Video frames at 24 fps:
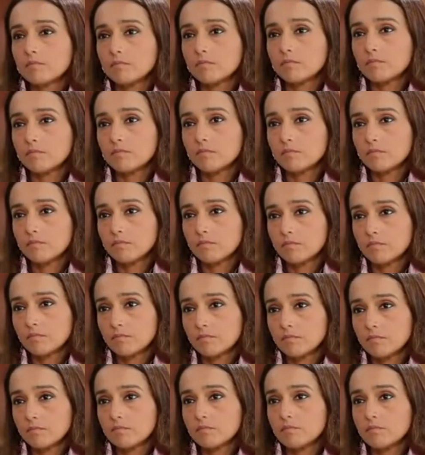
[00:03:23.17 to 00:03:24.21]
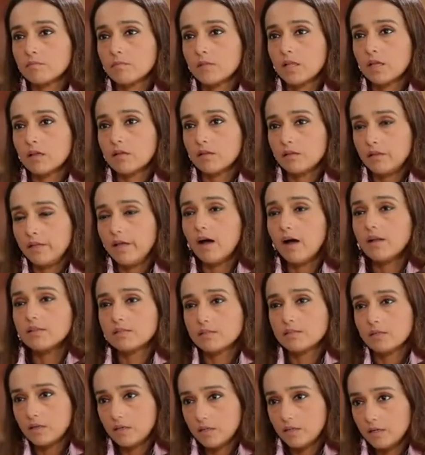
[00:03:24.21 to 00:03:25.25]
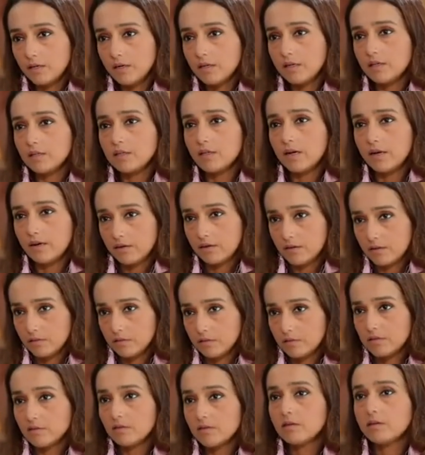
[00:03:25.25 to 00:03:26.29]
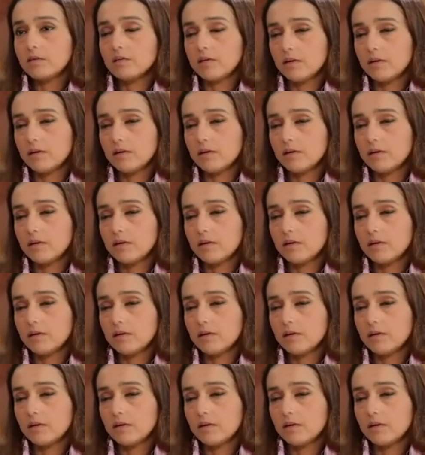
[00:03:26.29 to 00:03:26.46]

the fear and, you know, the, the things of like, uncertainty